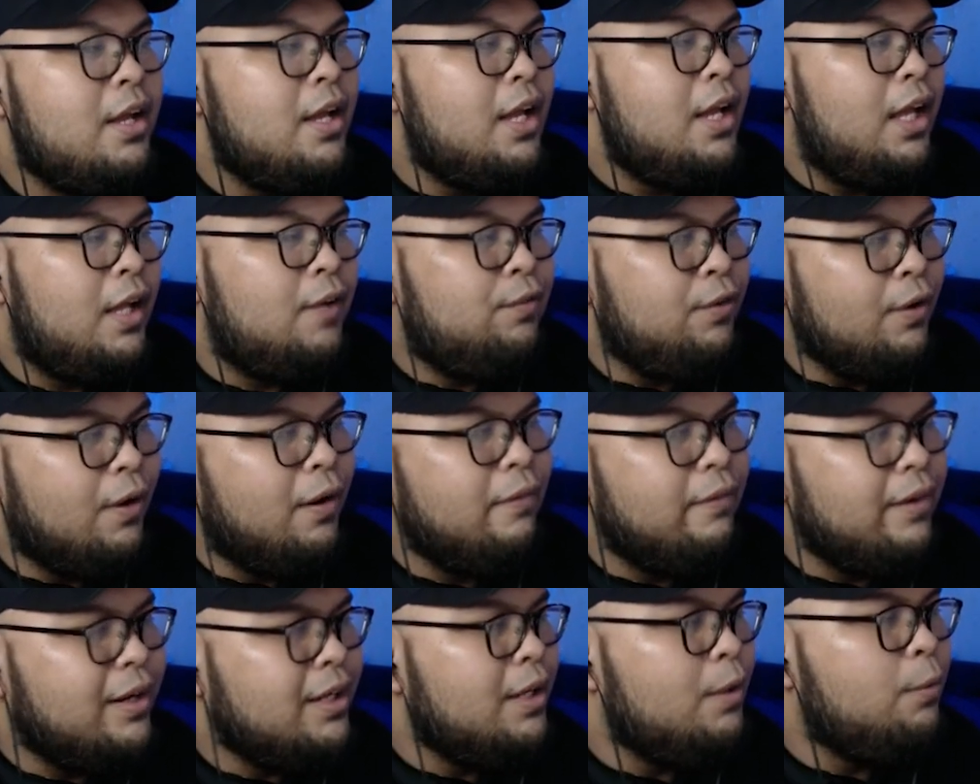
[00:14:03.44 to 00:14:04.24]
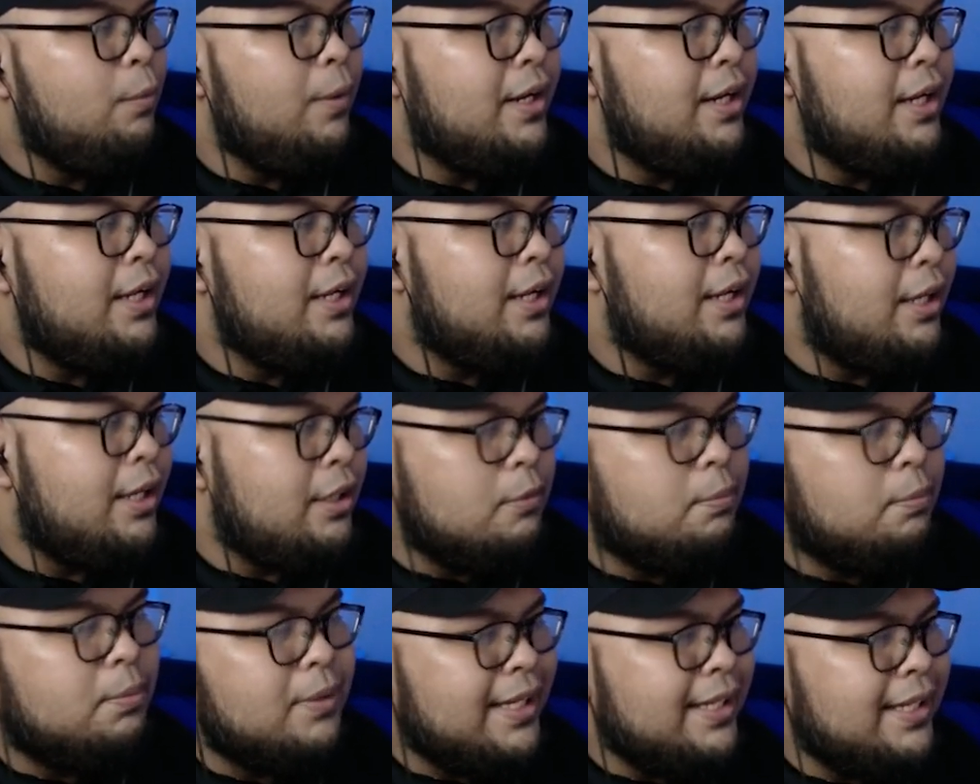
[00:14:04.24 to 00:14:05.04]
if you're already winning and
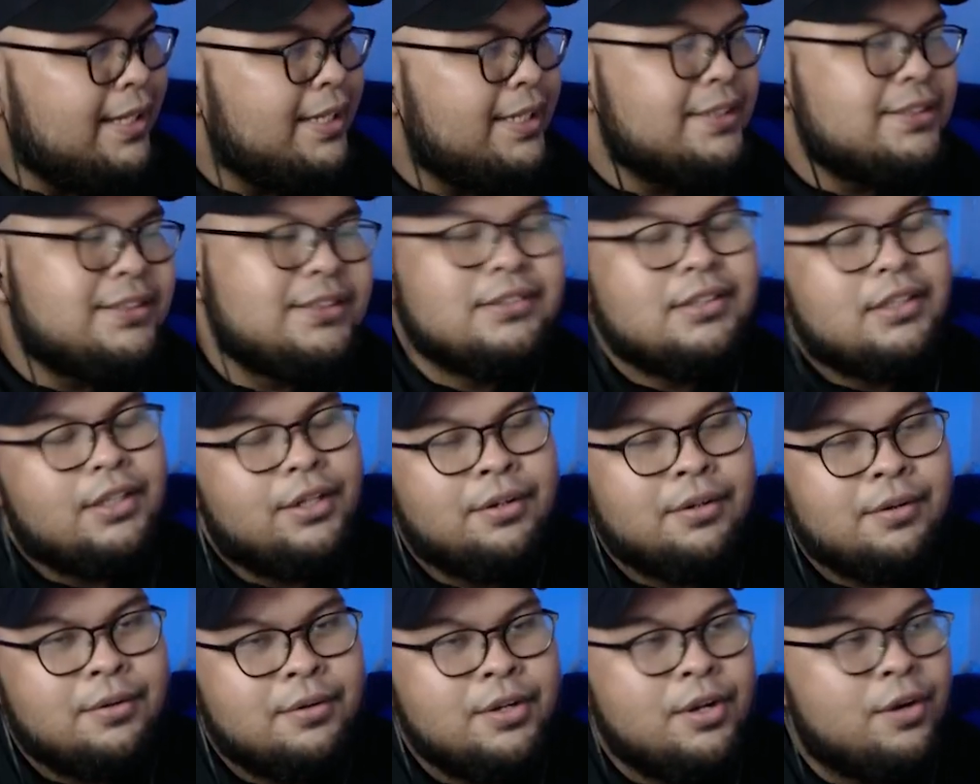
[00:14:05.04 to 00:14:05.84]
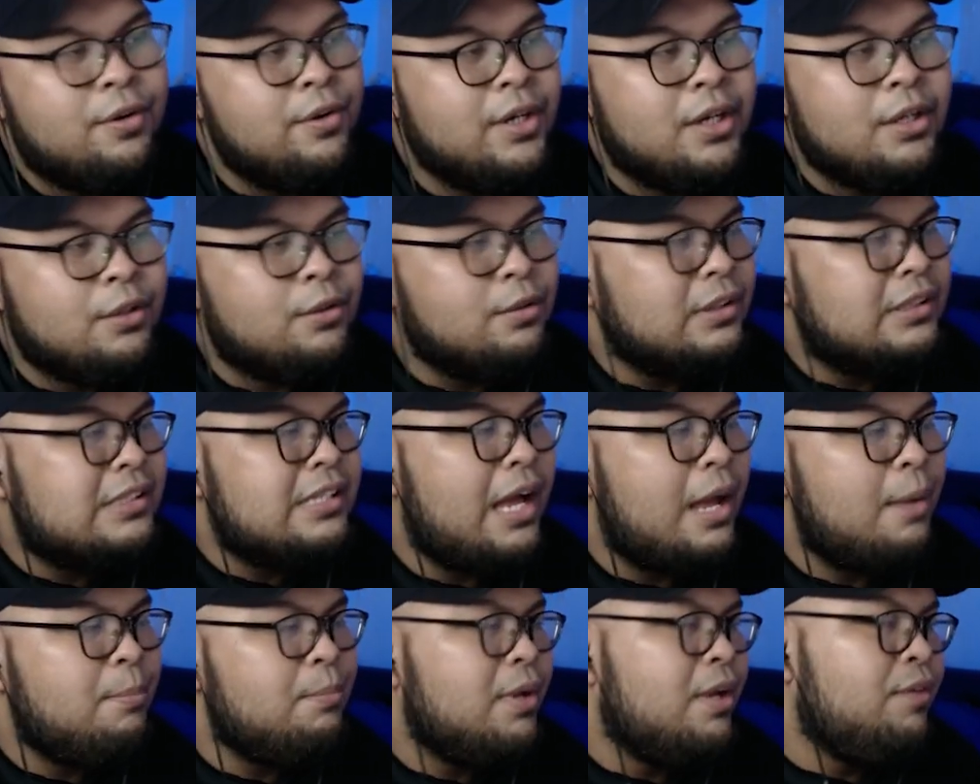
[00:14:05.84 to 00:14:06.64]
you play this, you know, you're in a good
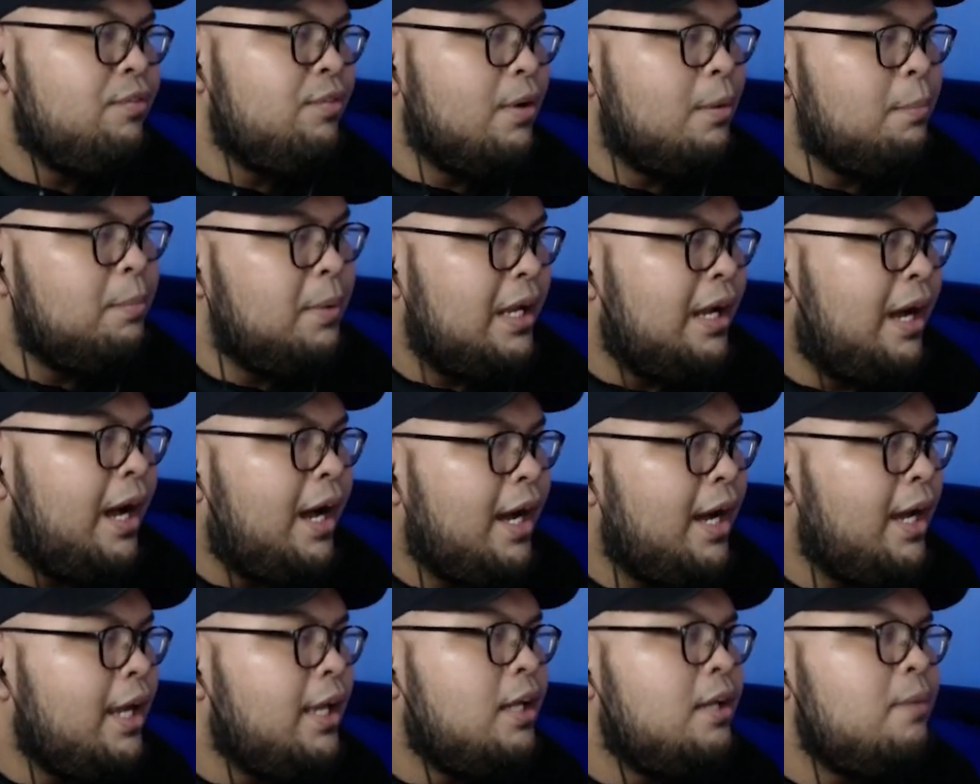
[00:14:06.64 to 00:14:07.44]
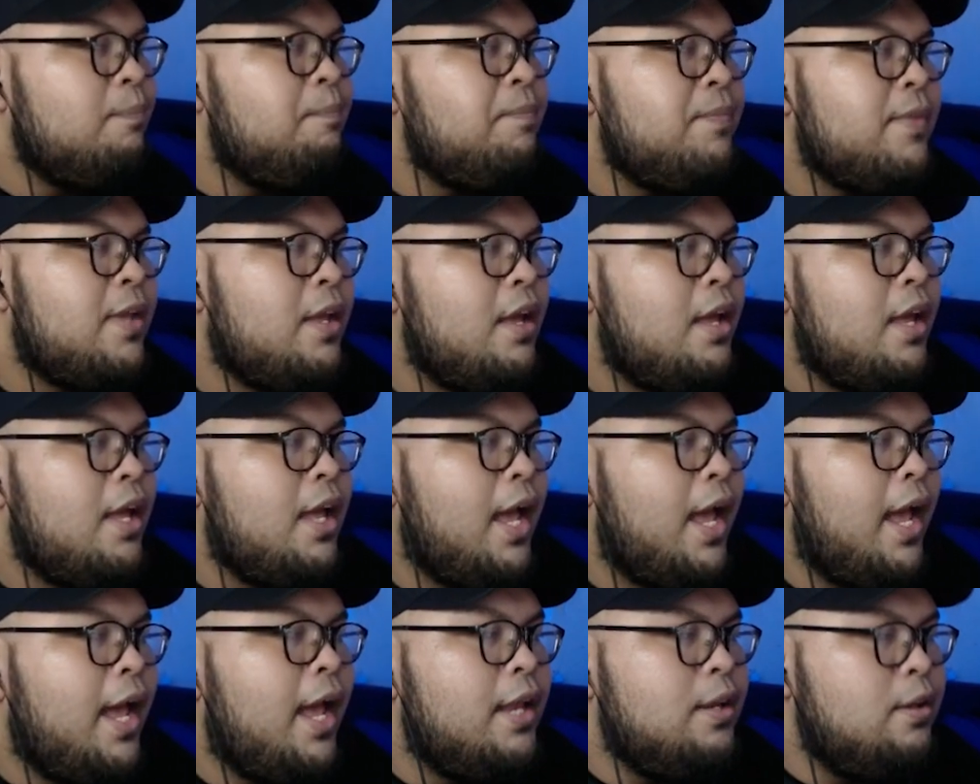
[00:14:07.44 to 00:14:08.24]
time. If you're behind
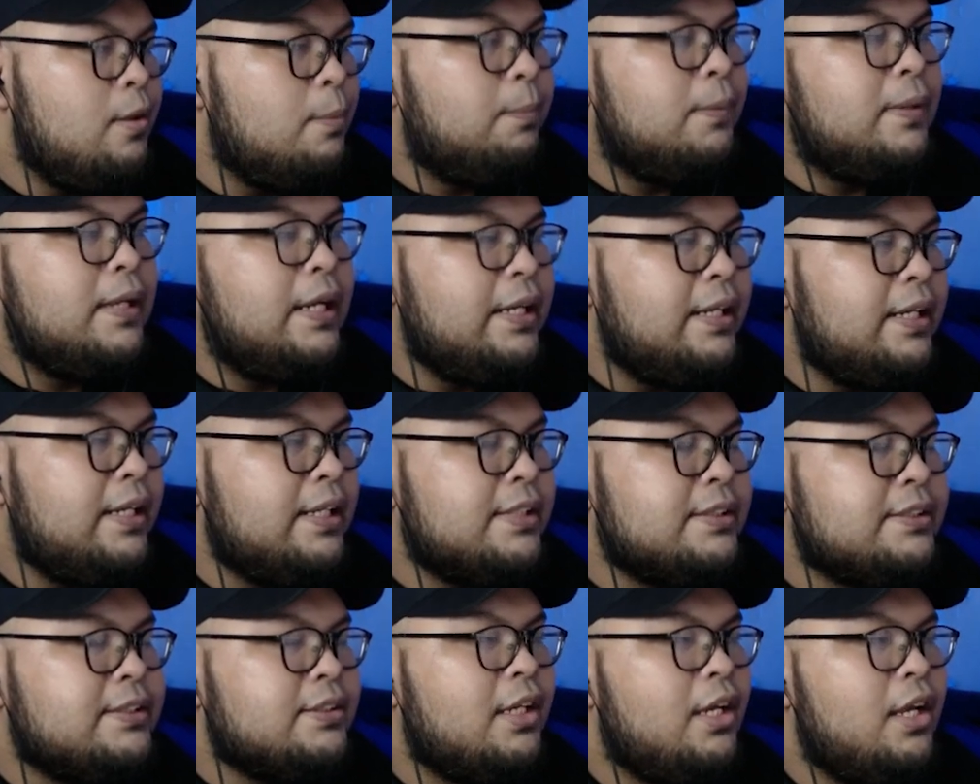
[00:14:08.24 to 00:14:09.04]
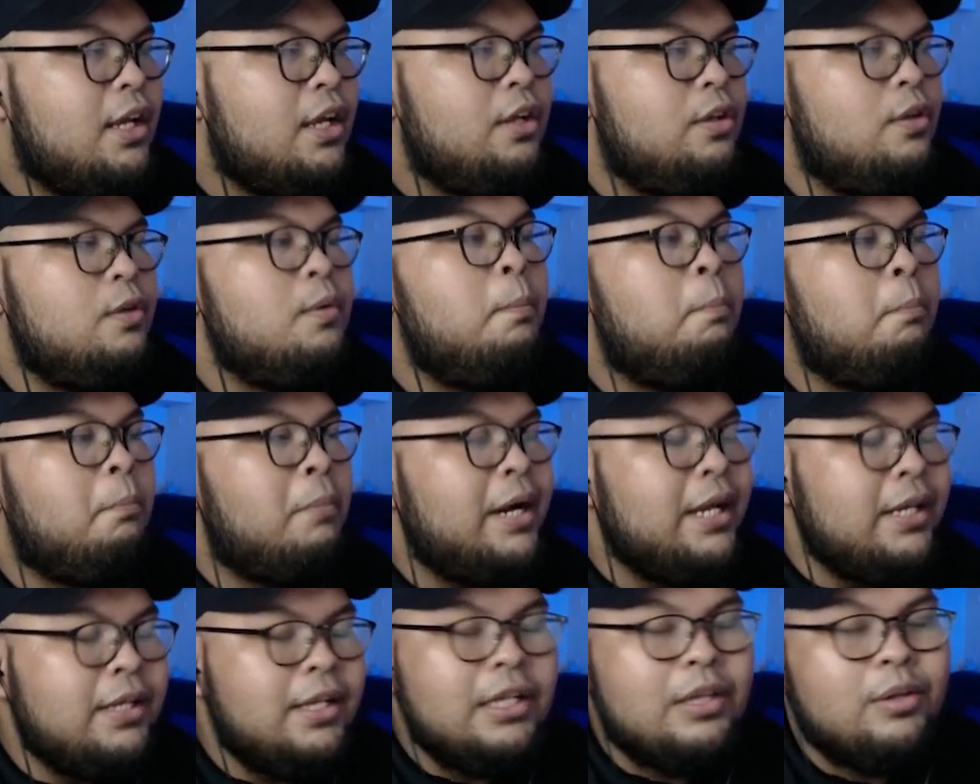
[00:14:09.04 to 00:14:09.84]
and you play this, you
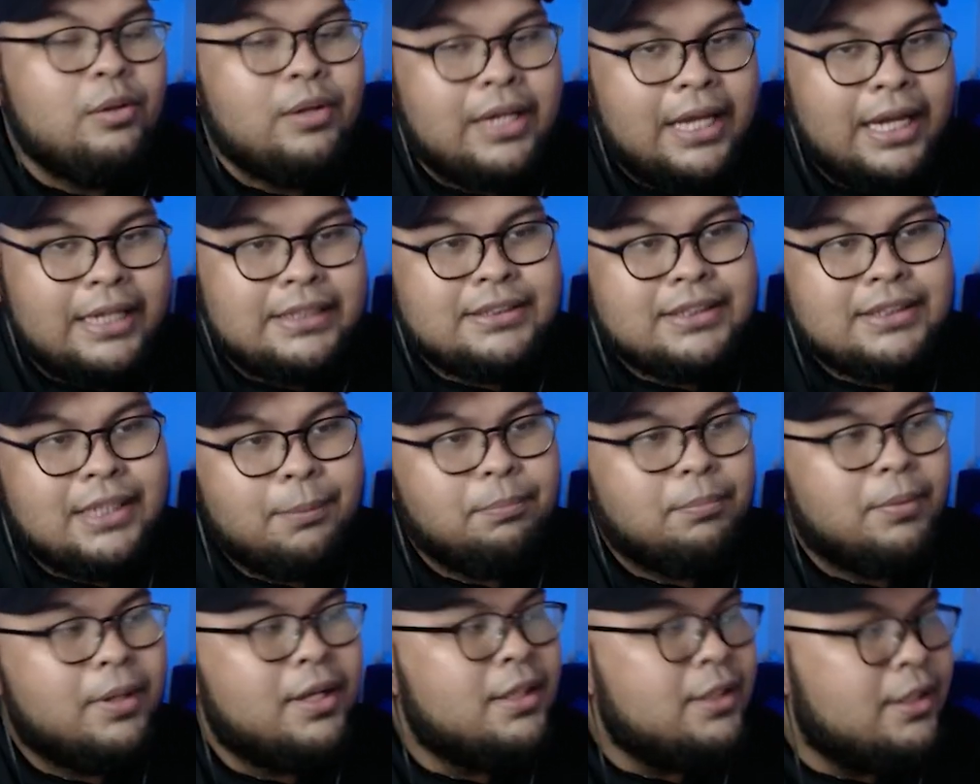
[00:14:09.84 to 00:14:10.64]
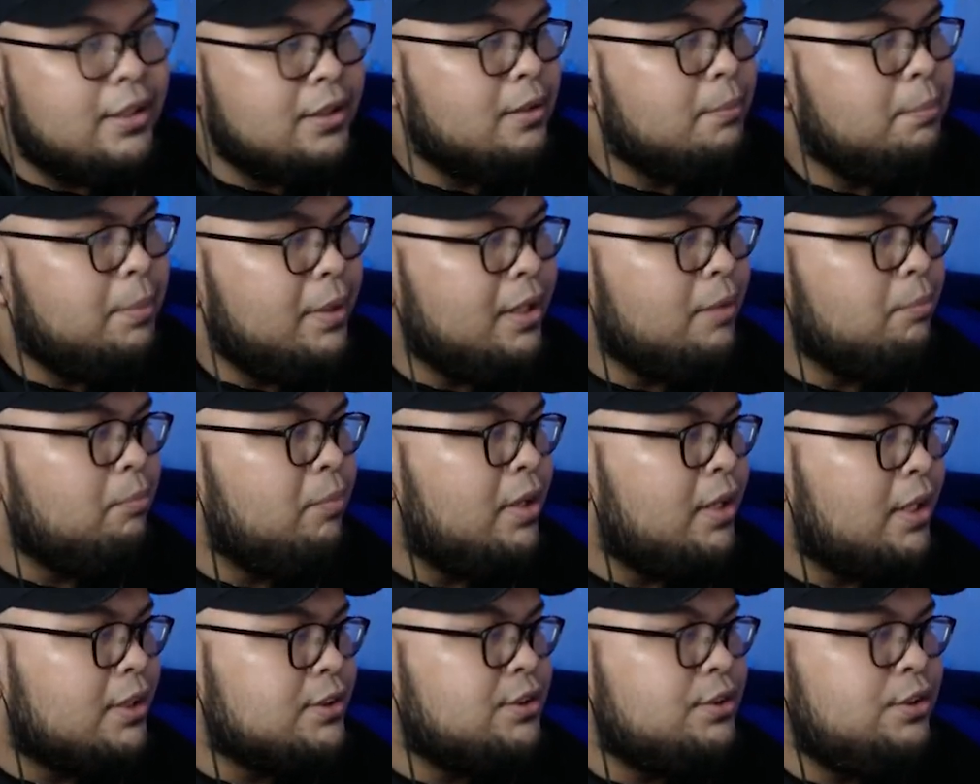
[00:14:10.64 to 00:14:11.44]
might need to catch up a little bit
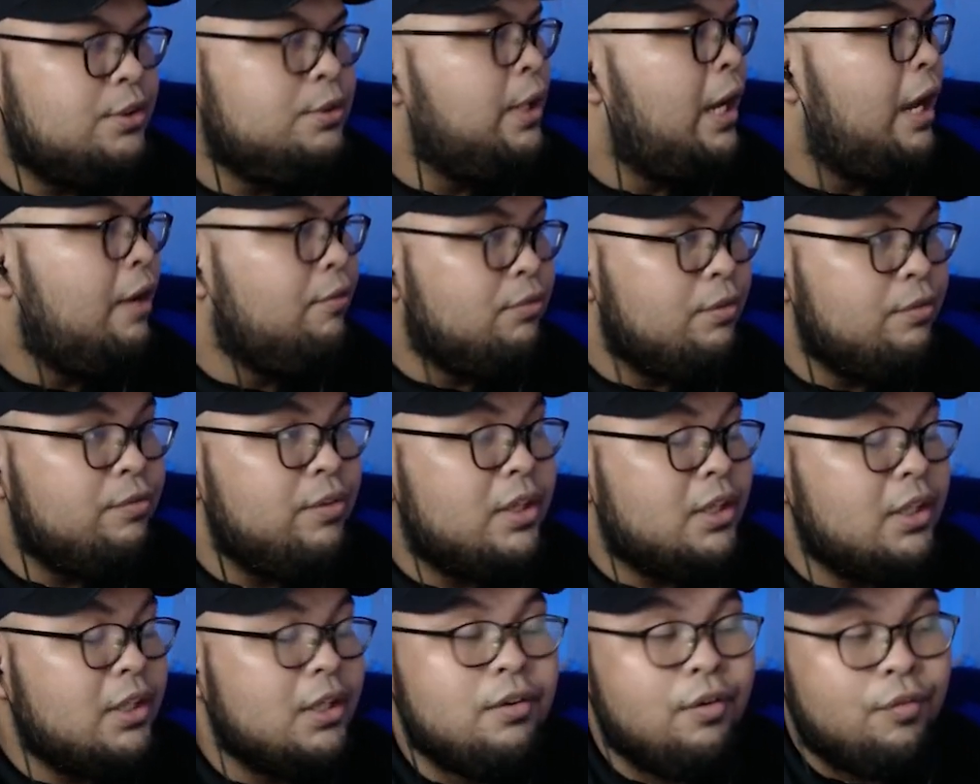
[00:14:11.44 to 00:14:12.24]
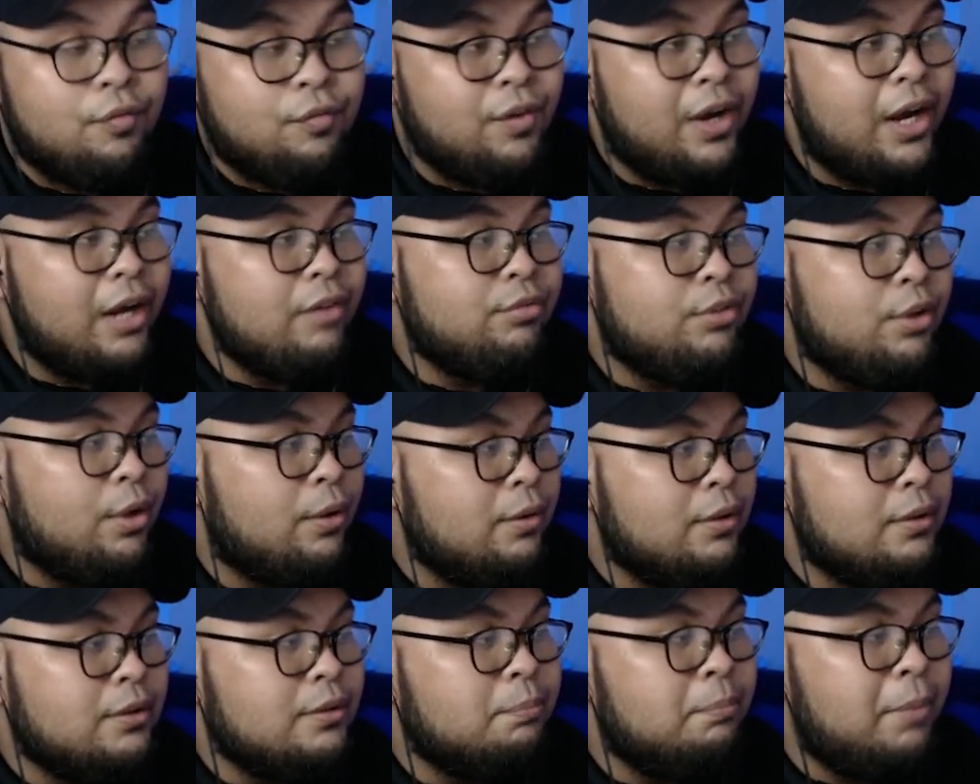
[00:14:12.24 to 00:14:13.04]
because you have to return a 5
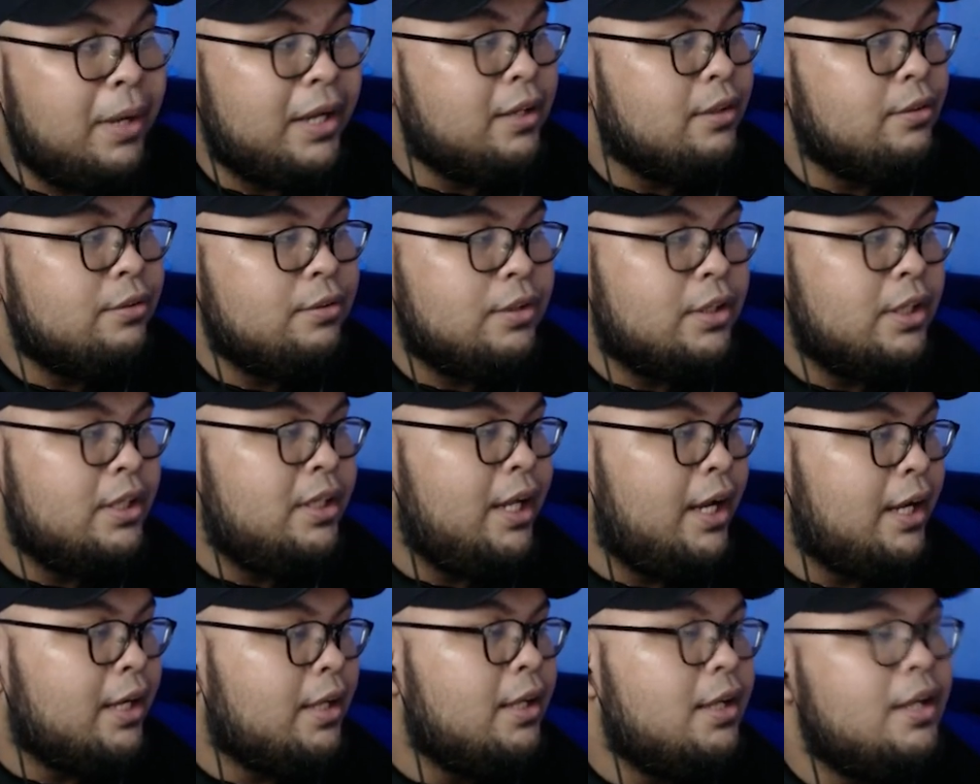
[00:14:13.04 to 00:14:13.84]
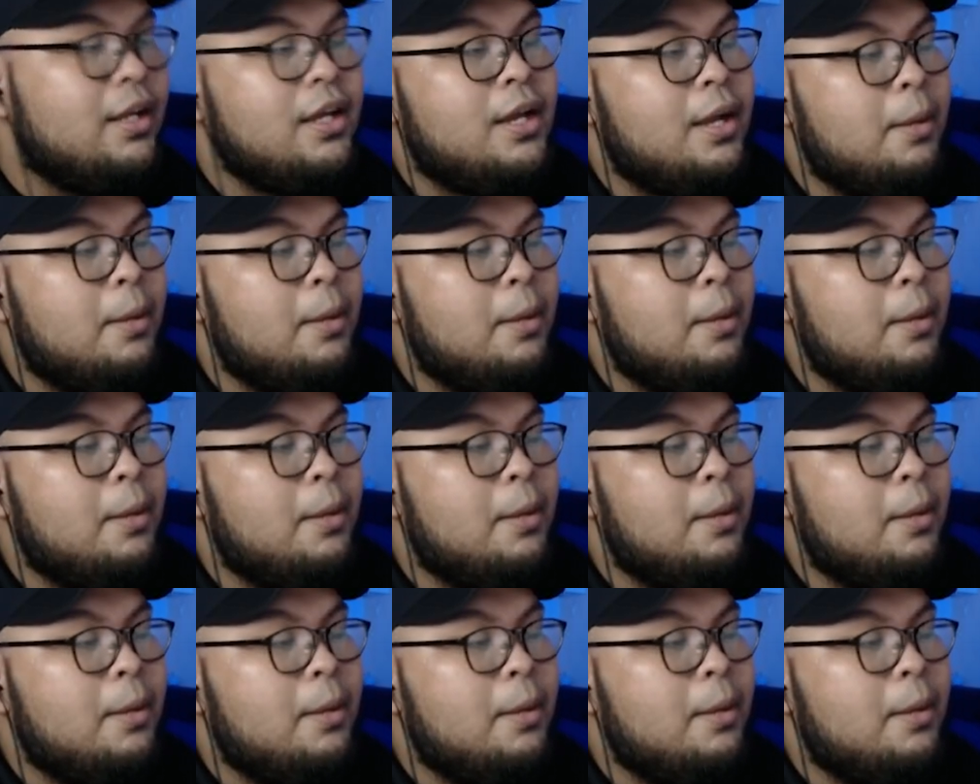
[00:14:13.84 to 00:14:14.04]
Dawn back into the deck.